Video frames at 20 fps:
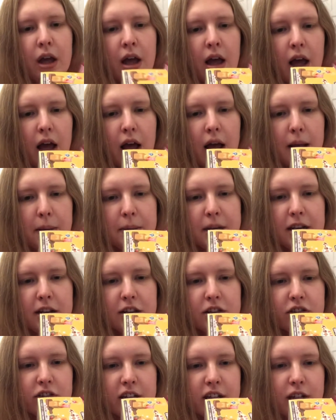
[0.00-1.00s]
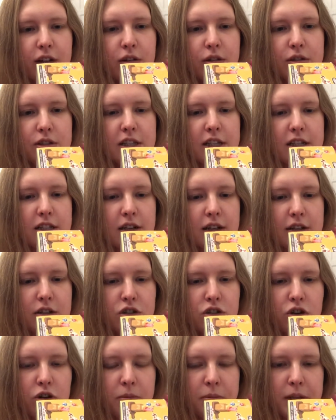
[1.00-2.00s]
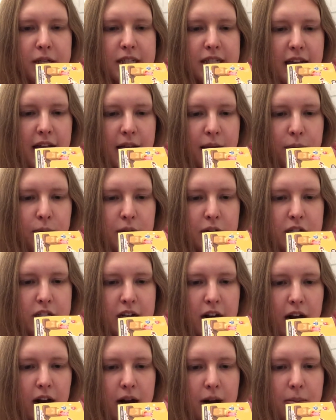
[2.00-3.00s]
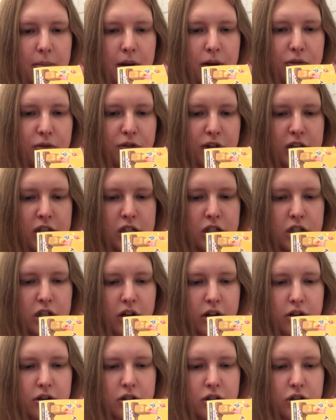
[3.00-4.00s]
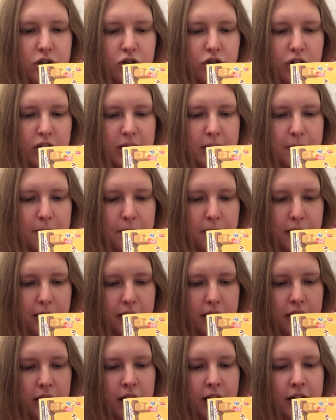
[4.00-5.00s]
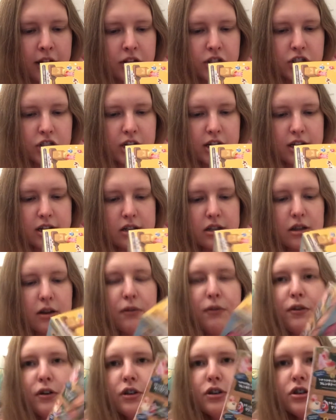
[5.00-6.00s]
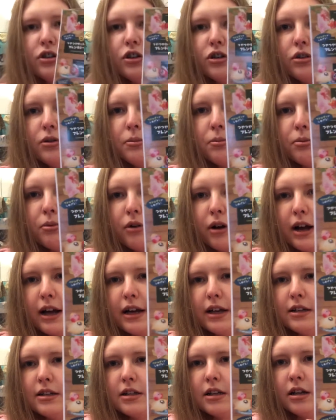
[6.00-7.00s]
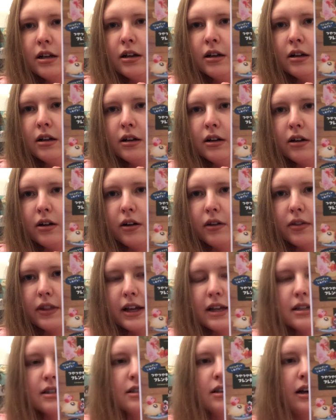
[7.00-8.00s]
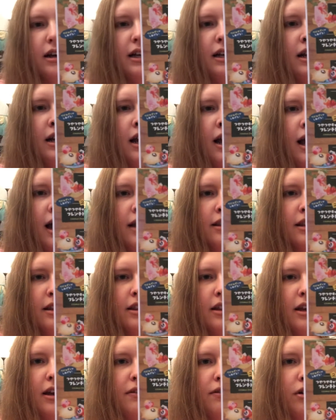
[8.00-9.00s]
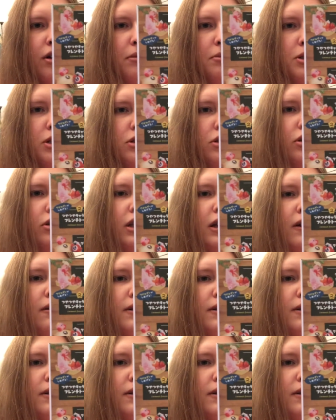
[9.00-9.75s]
But it looks really cool. So there's like strawberry sandwich, caramel French toast, cream bun, cheese fondue bread on that side, and then the other options on the other